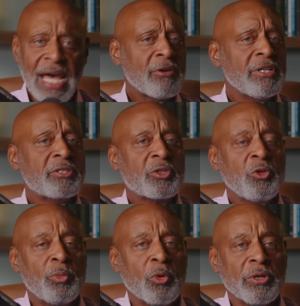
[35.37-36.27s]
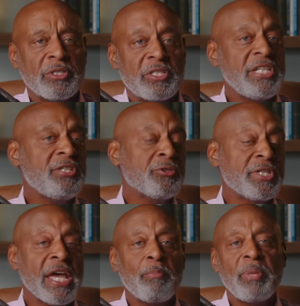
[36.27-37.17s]
How can school boards, teachers,
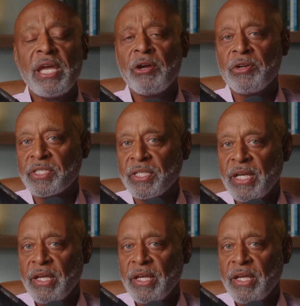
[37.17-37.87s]
and parents